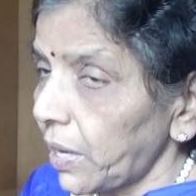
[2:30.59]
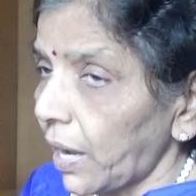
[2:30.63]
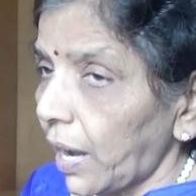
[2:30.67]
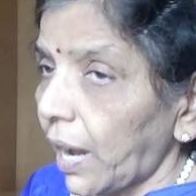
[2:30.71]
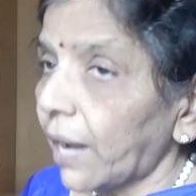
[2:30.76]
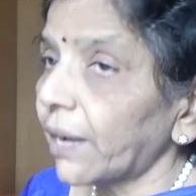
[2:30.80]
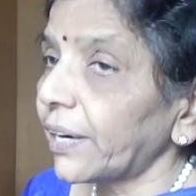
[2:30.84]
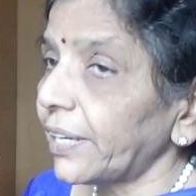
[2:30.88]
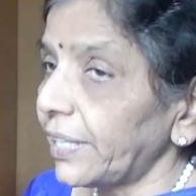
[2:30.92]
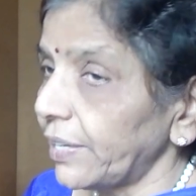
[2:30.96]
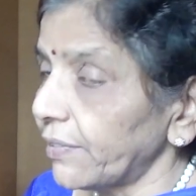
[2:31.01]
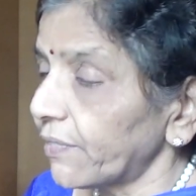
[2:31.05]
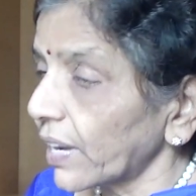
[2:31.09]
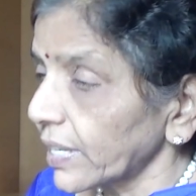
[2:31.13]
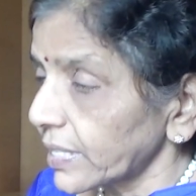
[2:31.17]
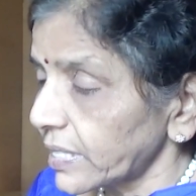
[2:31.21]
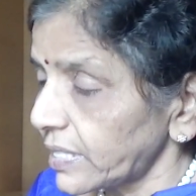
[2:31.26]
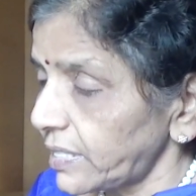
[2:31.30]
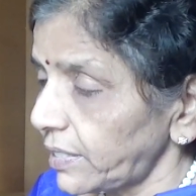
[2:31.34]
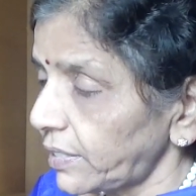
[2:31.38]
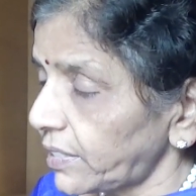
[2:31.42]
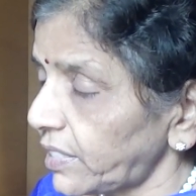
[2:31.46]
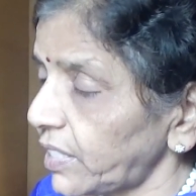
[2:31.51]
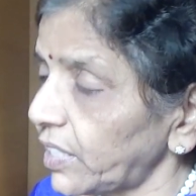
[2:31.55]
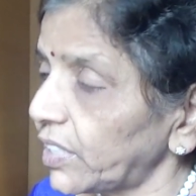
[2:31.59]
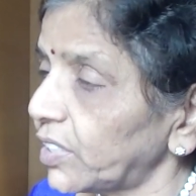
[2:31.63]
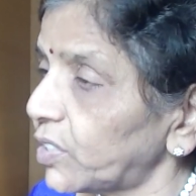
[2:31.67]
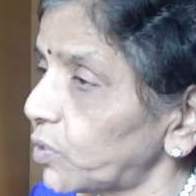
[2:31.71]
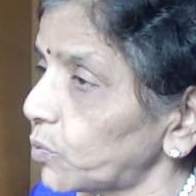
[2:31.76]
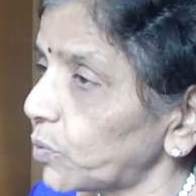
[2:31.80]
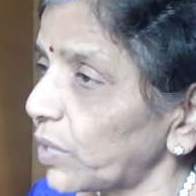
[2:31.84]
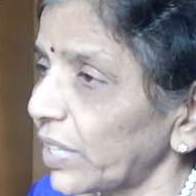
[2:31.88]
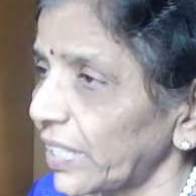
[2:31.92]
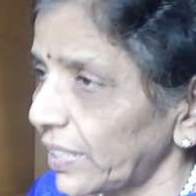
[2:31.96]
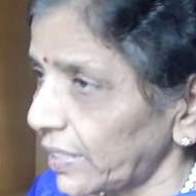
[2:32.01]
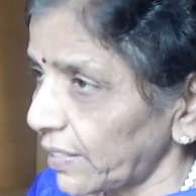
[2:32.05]
are devastating
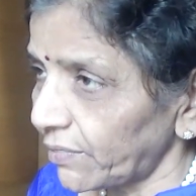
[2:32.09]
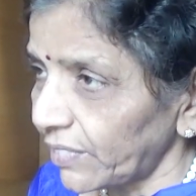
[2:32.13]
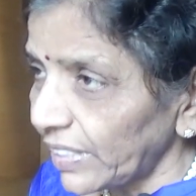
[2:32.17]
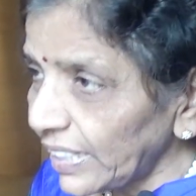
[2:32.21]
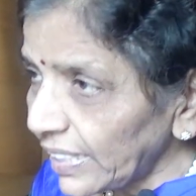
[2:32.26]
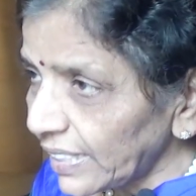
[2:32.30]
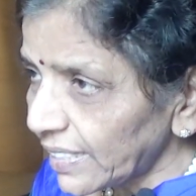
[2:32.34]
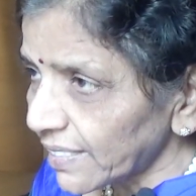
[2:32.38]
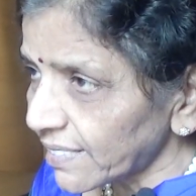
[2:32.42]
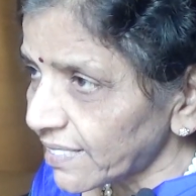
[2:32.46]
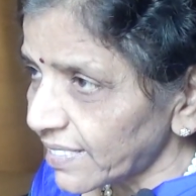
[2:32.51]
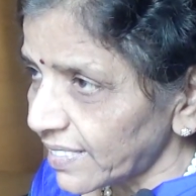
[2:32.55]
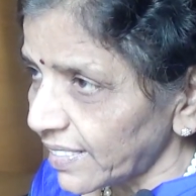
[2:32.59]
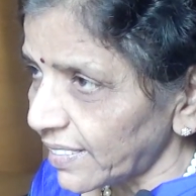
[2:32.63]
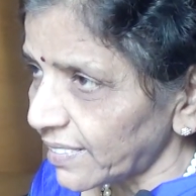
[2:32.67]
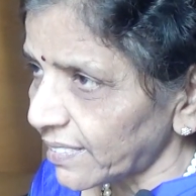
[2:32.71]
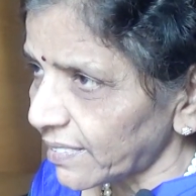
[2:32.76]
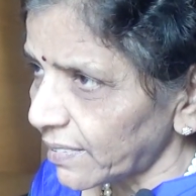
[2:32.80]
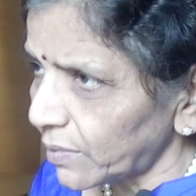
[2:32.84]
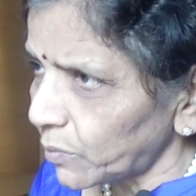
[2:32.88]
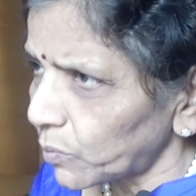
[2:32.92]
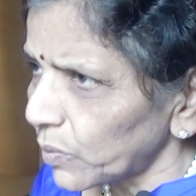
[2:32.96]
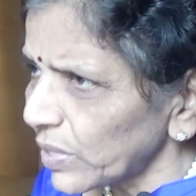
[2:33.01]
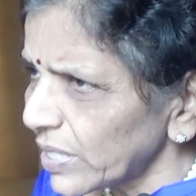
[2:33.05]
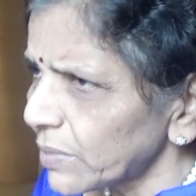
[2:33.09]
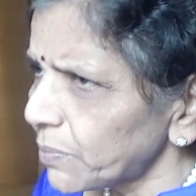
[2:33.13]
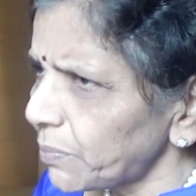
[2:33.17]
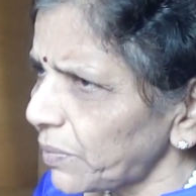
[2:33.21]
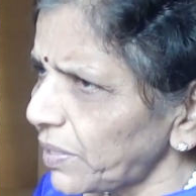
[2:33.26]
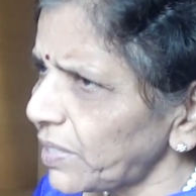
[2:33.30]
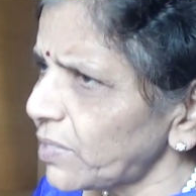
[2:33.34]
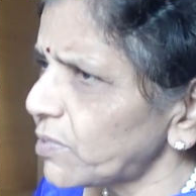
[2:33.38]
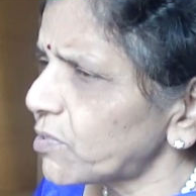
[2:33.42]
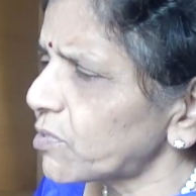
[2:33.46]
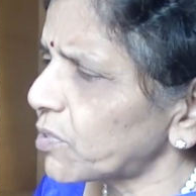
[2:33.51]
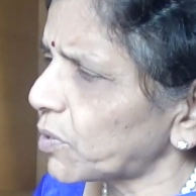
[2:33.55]
during the winter season, which
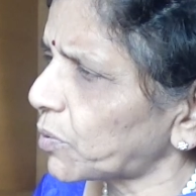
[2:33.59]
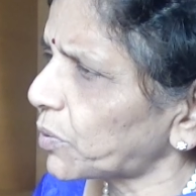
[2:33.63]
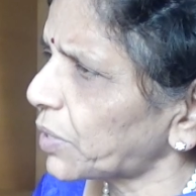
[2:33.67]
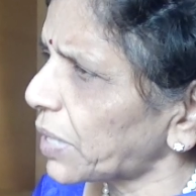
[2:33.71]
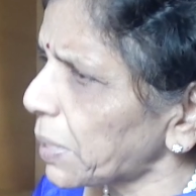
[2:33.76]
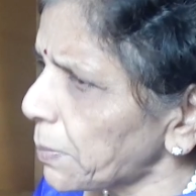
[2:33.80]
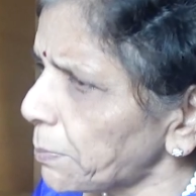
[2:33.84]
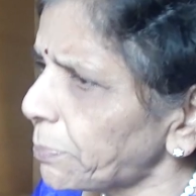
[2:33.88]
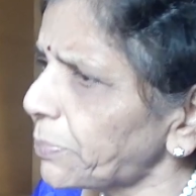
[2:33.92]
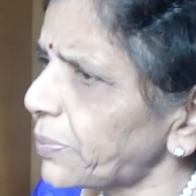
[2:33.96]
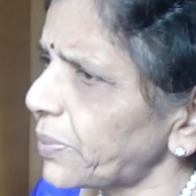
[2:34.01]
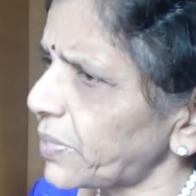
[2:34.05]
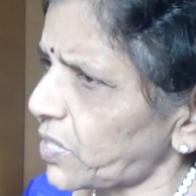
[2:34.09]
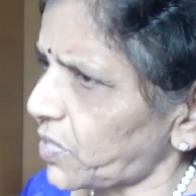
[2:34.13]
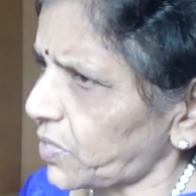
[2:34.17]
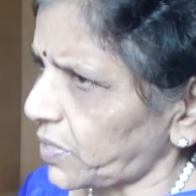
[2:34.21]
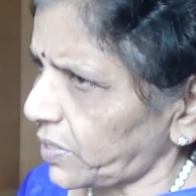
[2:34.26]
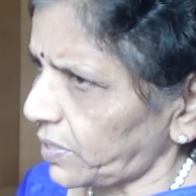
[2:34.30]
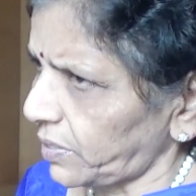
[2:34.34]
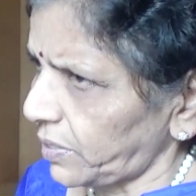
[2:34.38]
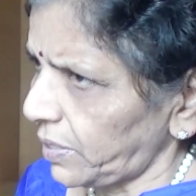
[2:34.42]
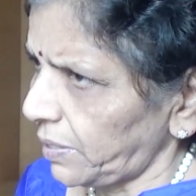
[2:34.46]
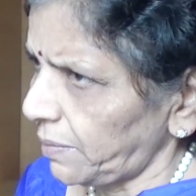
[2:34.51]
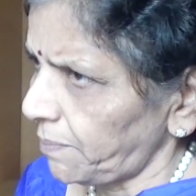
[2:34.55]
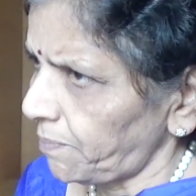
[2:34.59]
means your temperature